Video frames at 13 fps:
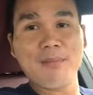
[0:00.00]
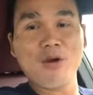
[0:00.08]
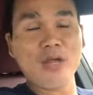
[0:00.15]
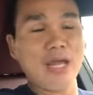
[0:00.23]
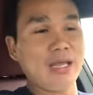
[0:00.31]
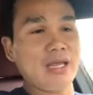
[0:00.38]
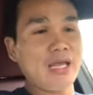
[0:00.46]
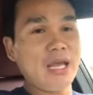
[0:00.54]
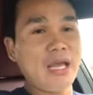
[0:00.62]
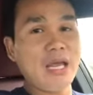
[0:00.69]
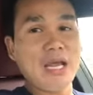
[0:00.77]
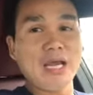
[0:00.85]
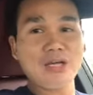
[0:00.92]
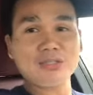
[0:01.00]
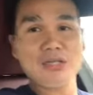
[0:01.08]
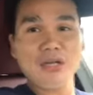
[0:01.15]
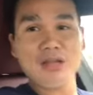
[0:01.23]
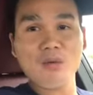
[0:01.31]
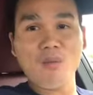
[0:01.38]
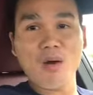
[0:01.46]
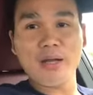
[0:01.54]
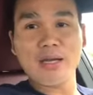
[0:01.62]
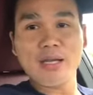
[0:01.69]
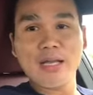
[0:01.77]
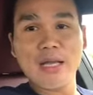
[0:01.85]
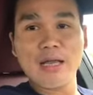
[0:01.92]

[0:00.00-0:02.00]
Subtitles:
okay, here's another one.